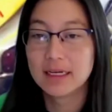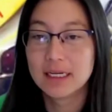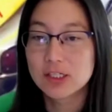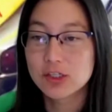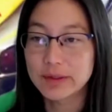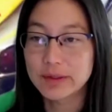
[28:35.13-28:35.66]

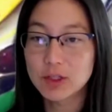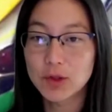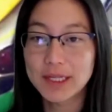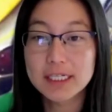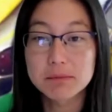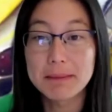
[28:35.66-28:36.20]
so even though
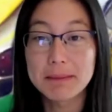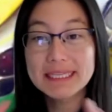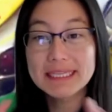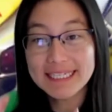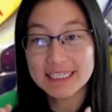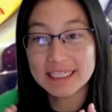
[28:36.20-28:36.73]
things may be
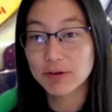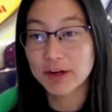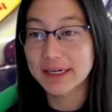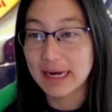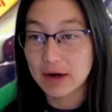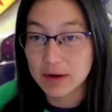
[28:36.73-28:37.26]
legally
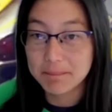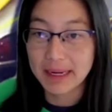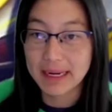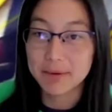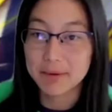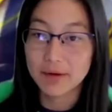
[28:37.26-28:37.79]
written out on
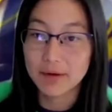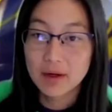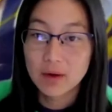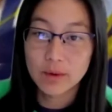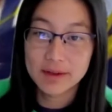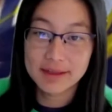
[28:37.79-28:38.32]
paper,
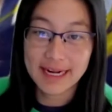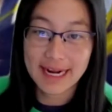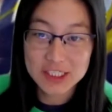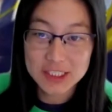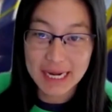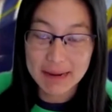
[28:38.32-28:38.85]
whether they
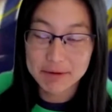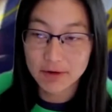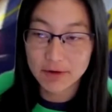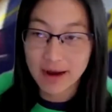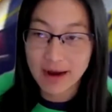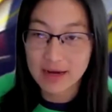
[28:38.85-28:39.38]
actually happen or
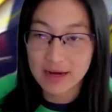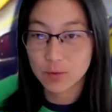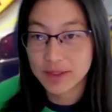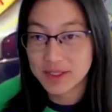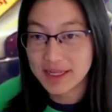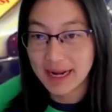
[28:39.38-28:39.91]
not, or
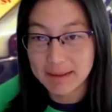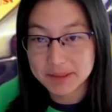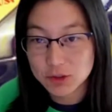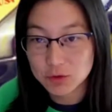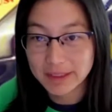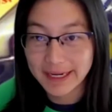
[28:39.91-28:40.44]
whether they happen
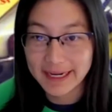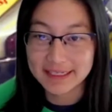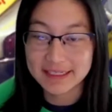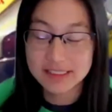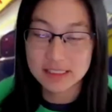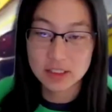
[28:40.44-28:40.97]
too late
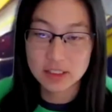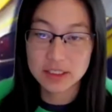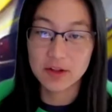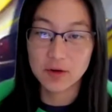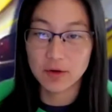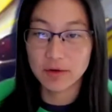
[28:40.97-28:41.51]
is
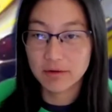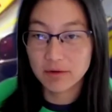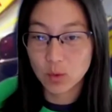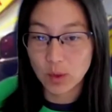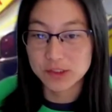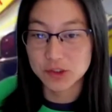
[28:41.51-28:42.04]
another
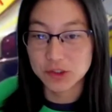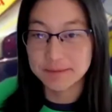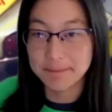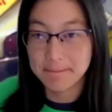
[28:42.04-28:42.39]
question.